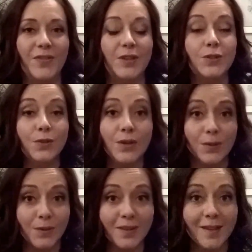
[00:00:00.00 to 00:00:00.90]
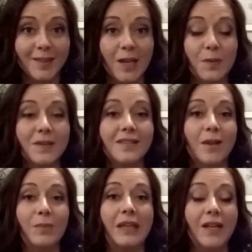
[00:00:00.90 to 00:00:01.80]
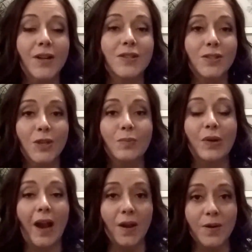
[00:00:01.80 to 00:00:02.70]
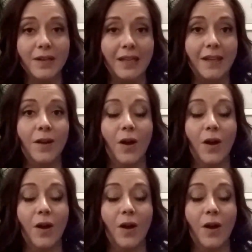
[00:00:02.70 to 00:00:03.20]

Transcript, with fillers: The truth, there was something else that took priority